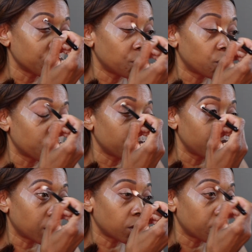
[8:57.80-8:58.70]
normally
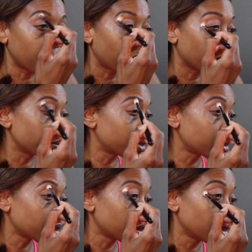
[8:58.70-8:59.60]

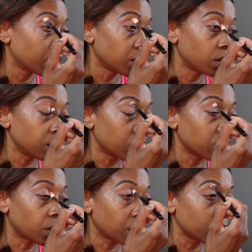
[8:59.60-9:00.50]
Colourpop's, you
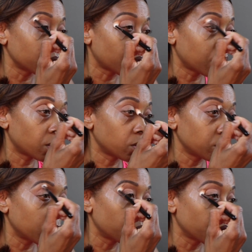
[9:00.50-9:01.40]
know, colors kind of
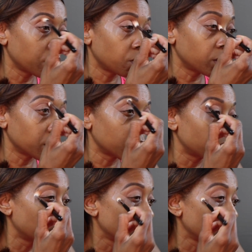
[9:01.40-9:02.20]
hold up pretty well.